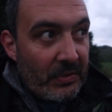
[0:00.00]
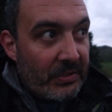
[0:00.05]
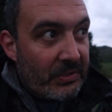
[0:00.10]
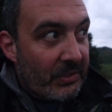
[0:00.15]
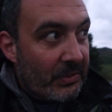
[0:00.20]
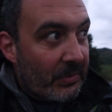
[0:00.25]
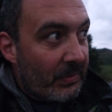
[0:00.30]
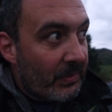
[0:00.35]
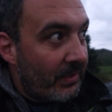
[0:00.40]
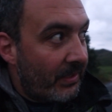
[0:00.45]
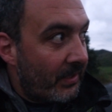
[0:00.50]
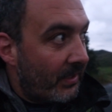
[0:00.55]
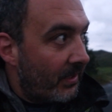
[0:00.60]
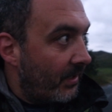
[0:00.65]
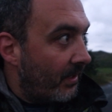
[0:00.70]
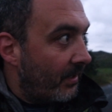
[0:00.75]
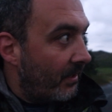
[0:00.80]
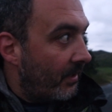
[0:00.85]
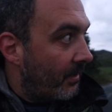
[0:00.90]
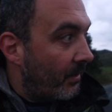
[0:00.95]
So
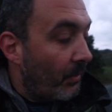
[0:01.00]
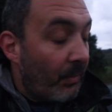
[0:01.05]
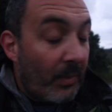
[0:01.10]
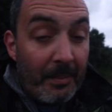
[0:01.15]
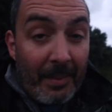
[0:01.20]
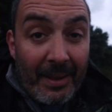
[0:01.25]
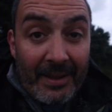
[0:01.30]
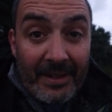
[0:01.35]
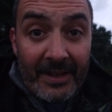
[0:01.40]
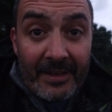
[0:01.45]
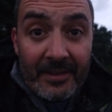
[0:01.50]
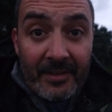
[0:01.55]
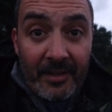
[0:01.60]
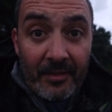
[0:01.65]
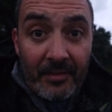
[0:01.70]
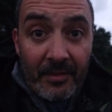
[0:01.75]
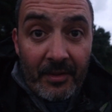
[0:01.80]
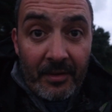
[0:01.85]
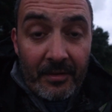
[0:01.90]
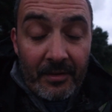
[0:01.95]
we might head
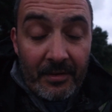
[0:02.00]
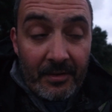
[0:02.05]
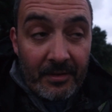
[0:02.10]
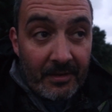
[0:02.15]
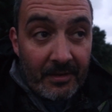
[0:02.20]
down there,